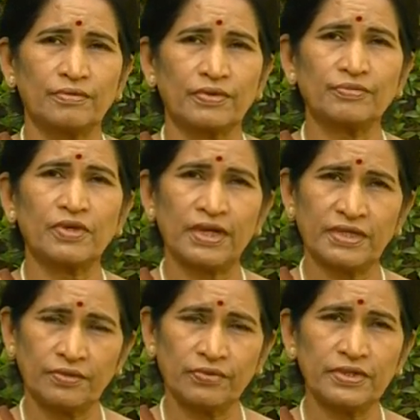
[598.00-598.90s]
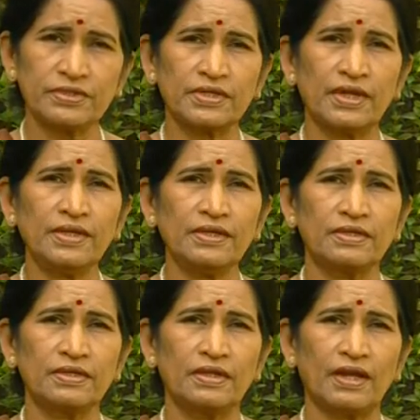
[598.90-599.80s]
from the native Orissa,
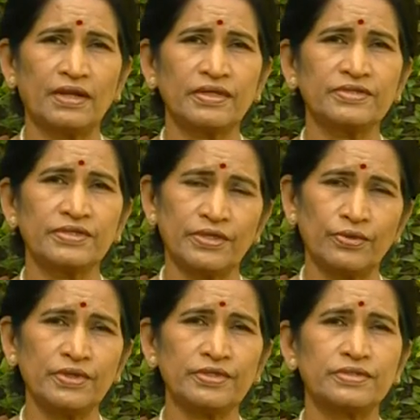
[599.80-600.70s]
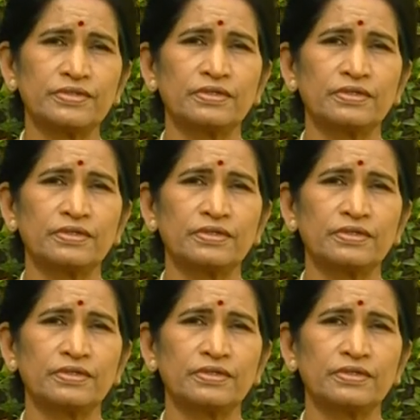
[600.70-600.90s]
and his hero is